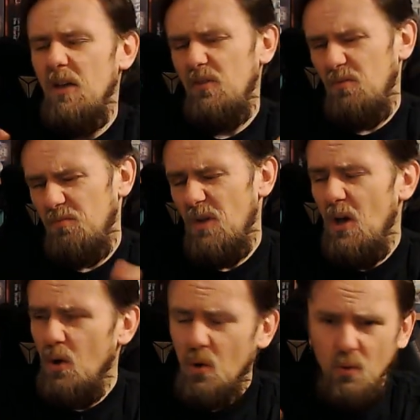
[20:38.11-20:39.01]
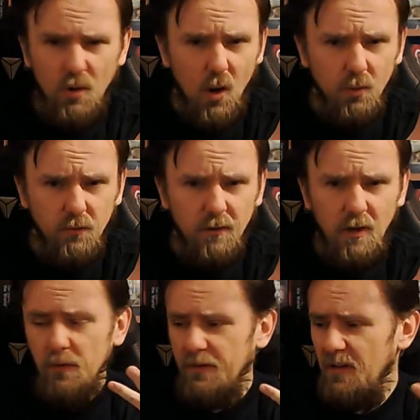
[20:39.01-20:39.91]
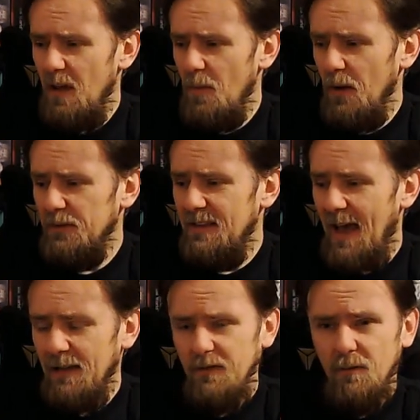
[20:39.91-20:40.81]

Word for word: So who knows? We'll see about that.